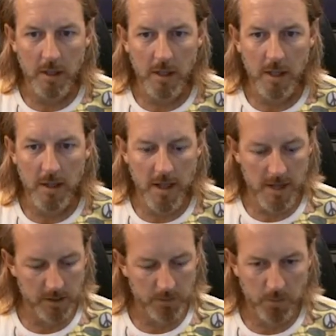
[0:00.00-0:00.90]
And
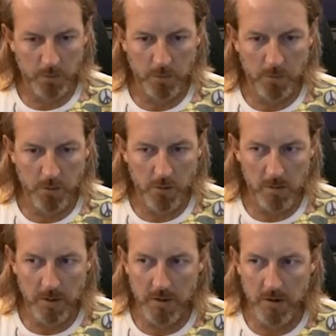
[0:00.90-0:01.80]
that's
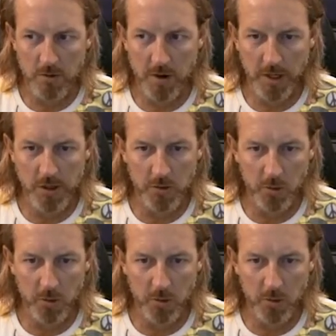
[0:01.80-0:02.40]
probably the direction